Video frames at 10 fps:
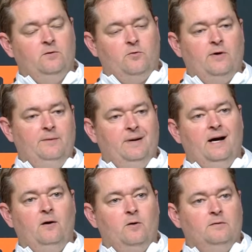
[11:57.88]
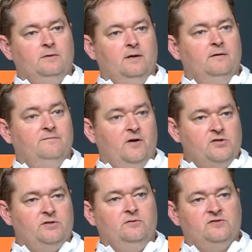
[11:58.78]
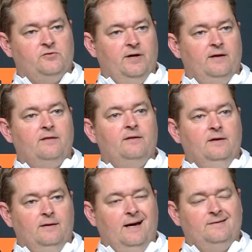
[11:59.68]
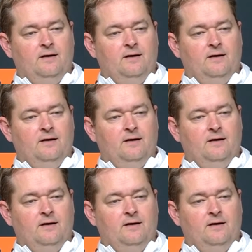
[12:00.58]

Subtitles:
great power, functional strength at the